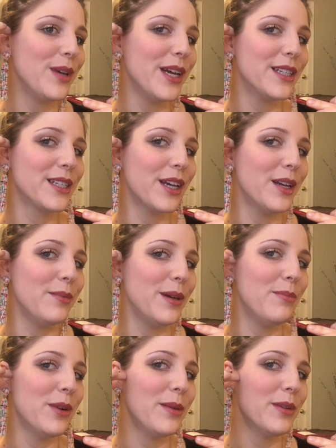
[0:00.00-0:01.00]
it's going to be
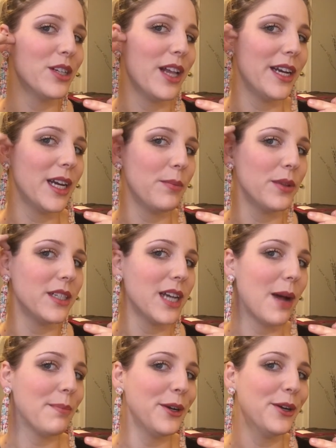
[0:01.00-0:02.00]
pretty much lining up with the
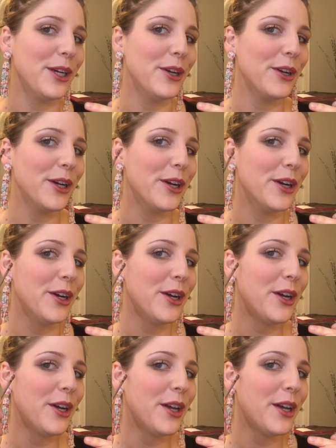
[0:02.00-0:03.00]
top of your ear here.
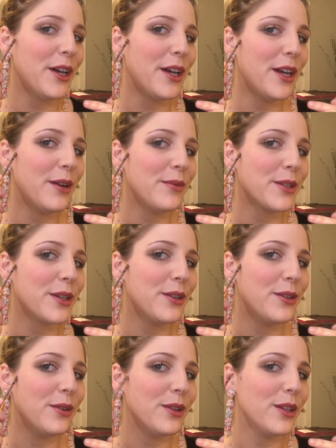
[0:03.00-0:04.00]
And I'm just going
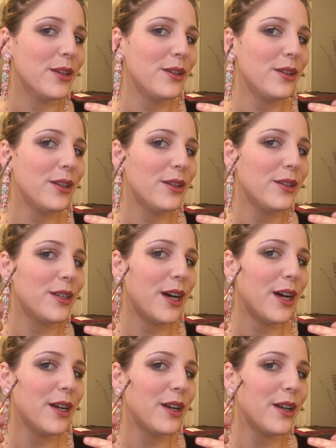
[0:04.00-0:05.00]
to do a little
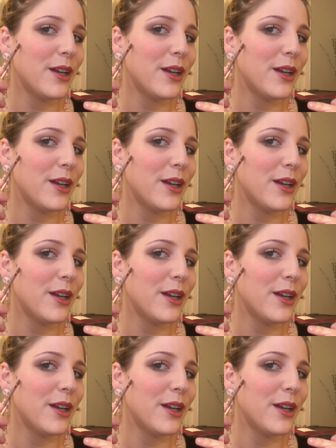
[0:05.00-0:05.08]
dot,